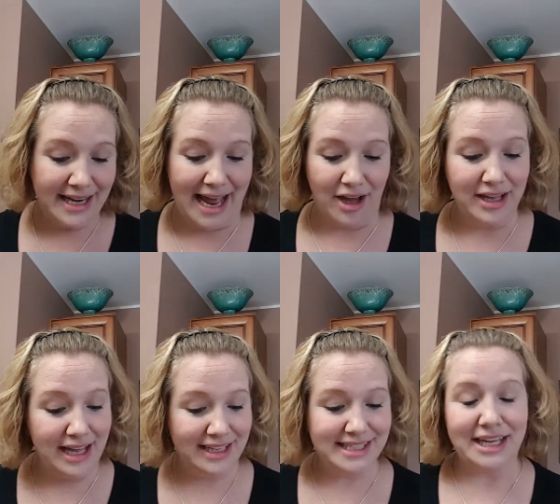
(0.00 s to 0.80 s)
Now,
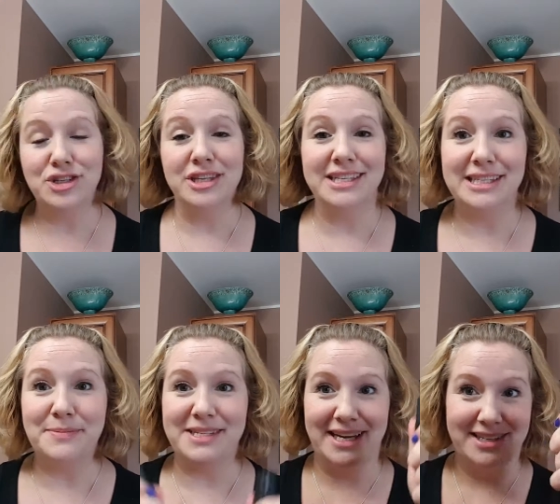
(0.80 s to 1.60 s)
let's get to these
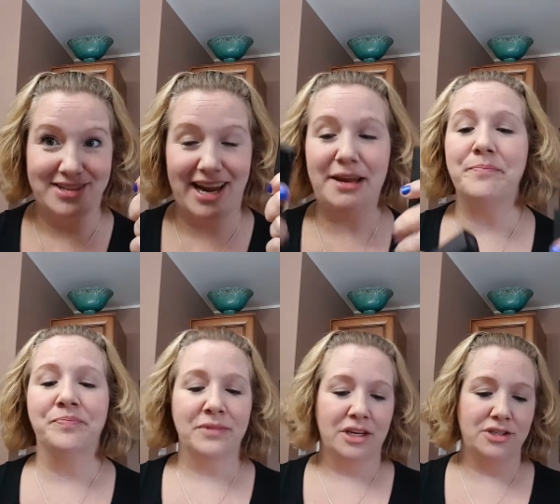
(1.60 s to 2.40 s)
lipsticks, right?
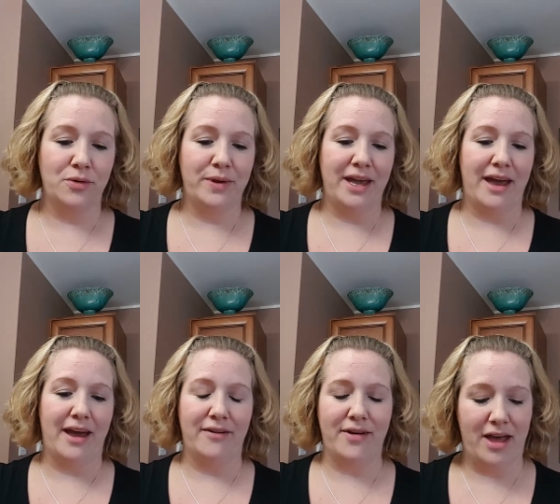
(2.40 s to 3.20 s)
So we
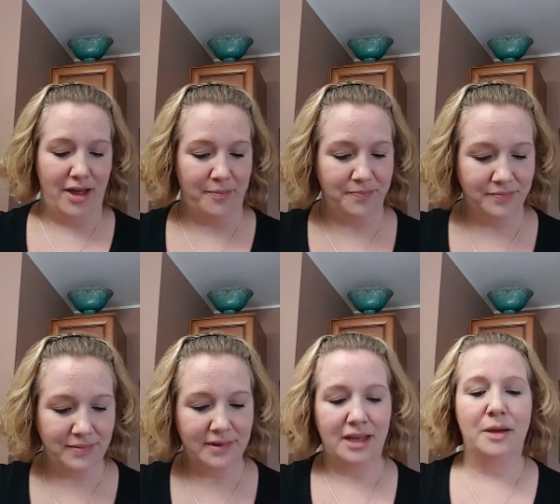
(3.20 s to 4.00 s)
have, um, I'm
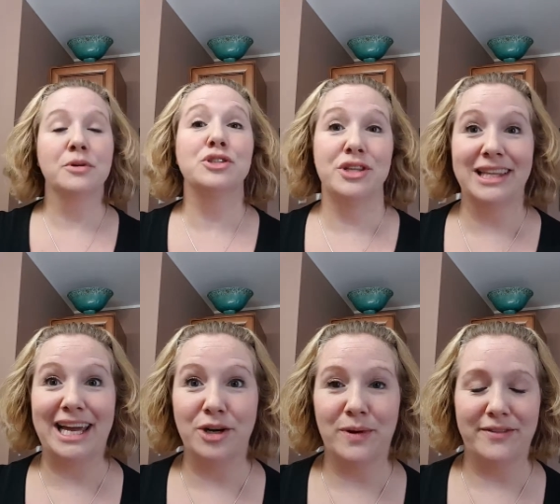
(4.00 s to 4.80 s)
going to do the
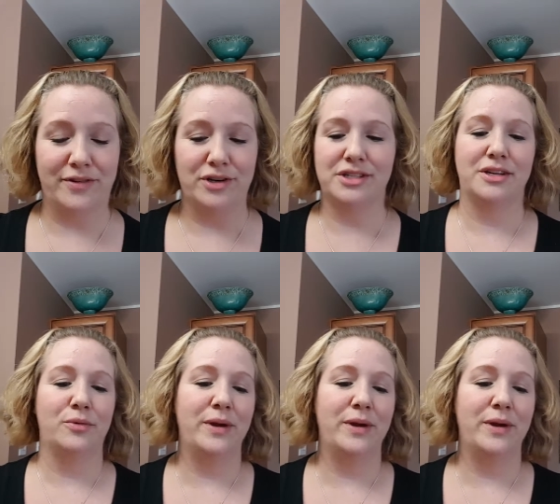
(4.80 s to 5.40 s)
lighter one first.